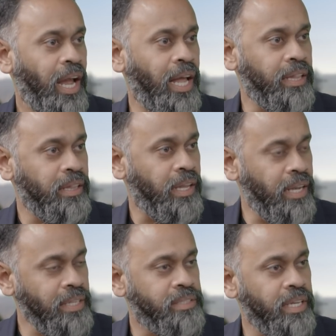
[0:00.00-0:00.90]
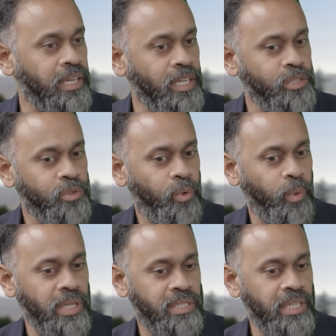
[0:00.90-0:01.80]
And the next thing is
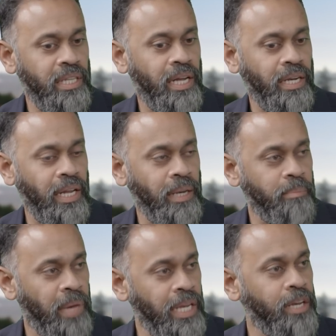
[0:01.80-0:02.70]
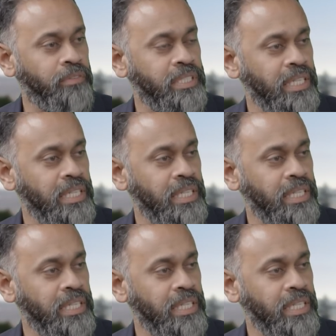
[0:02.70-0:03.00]
we see that in many of these